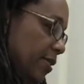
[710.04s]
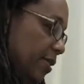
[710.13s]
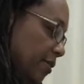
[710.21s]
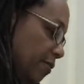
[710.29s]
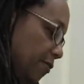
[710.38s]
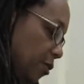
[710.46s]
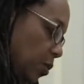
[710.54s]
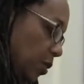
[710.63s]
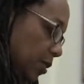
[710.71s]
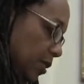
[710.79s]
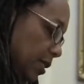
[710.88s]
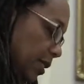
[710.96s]
needle for
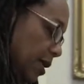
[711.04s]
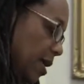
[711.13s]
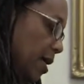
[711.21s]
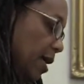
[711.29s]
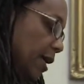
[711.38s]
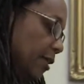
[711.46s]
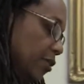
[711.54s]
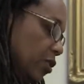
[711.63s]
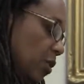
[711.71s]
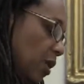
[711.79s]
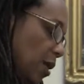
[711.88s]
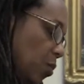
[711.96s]
quilting. And
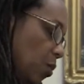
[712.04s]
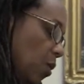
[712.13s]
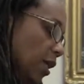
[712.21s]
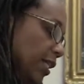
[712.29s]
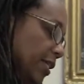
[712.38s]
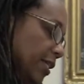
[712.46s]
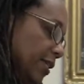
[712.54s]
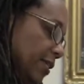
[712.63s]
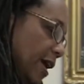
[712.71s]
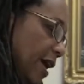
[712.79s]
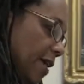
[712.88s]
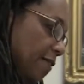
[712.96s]
so I wanted it to
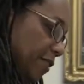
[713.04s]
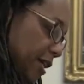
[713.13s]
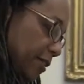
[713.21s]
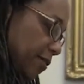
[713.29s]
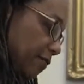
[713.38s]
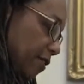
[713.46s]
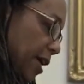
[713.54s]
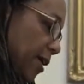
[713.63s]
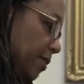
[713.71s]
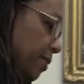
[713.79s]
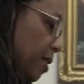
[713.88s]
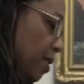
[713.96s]
have that
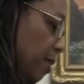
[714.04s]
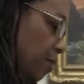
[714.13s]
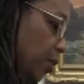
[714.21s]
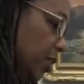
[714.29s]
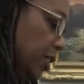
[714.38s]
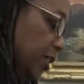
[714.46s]
effect. I wanted